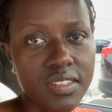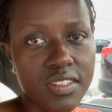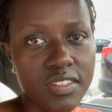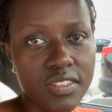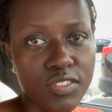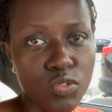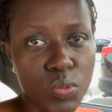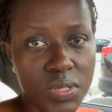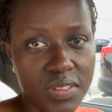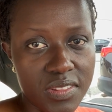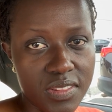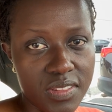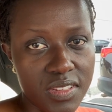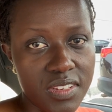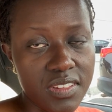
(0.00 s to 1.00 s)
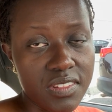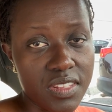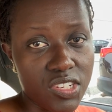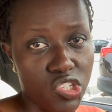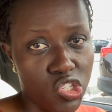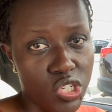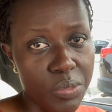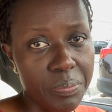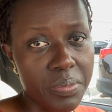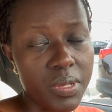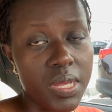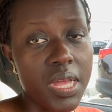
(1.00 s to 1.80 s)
the Swiss citizenship,